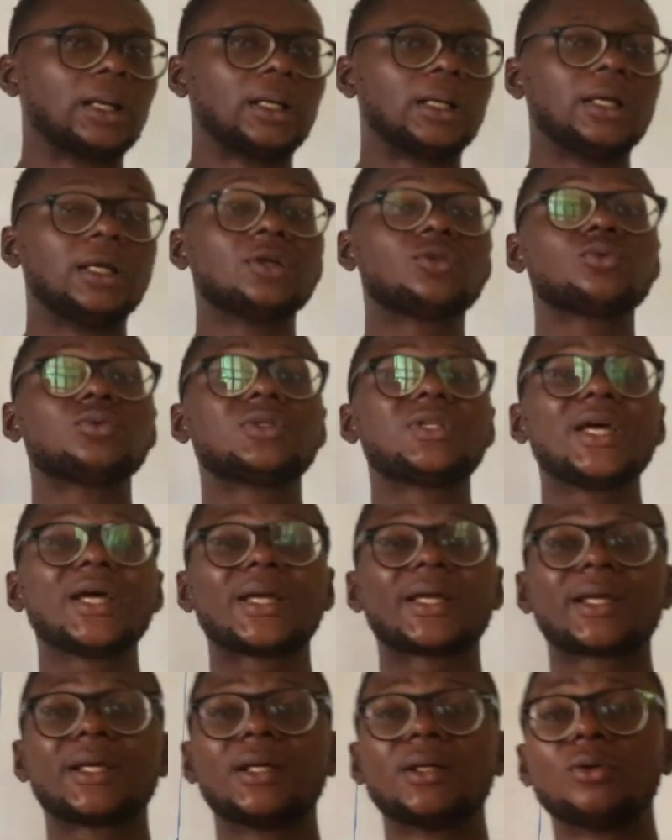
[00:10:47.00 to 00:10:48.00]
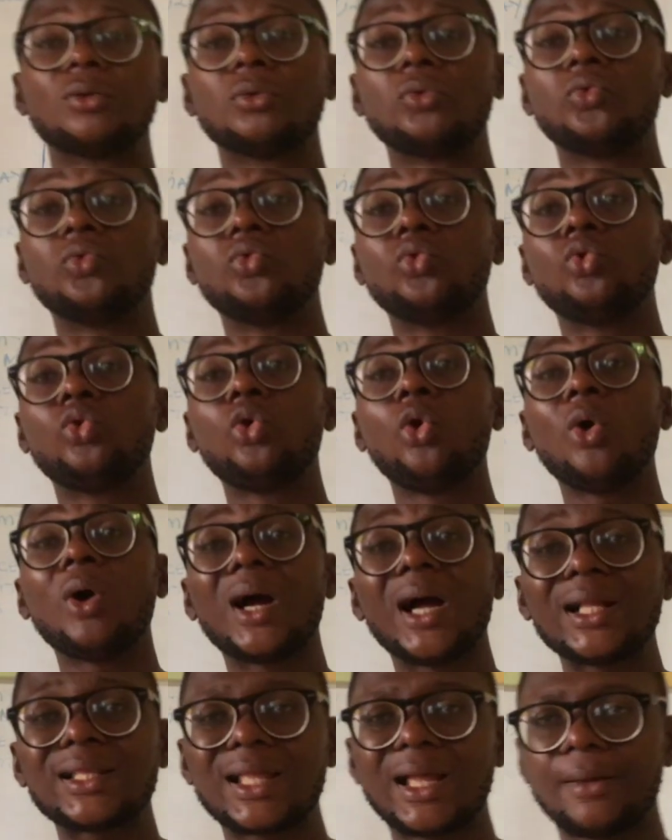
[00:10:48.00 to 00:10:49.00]
It will take
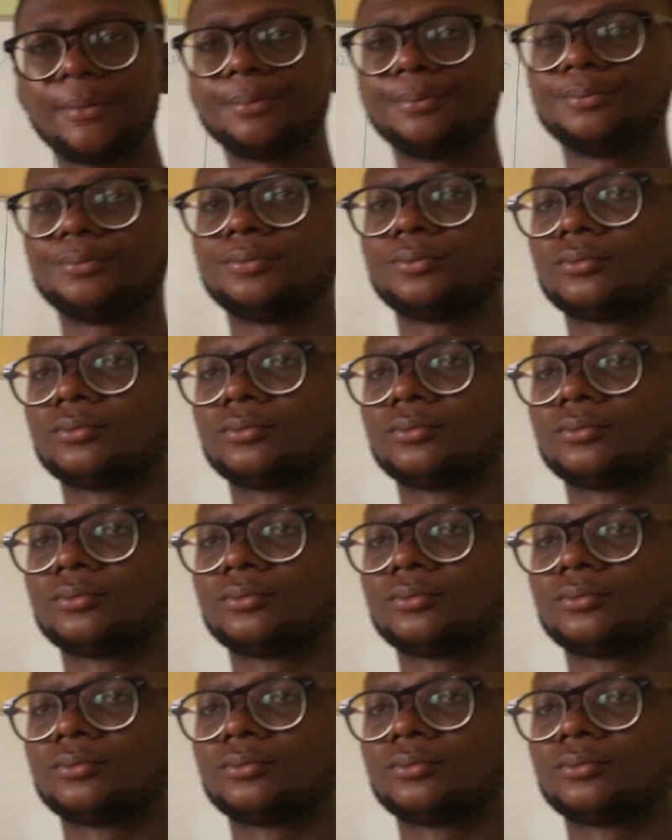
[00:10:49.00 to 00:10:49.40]
longer time